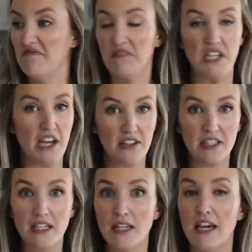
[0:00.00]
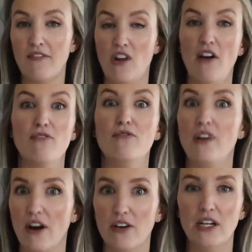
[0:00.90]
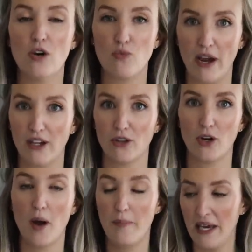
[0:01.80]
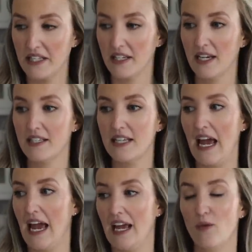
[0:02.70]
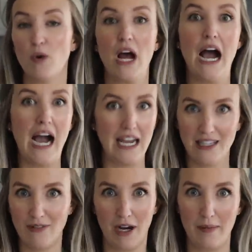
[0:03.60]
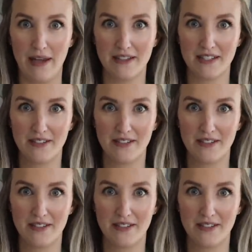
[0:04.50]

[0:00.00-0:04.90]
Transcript: daily, if not very regular basis, and would highly recommend.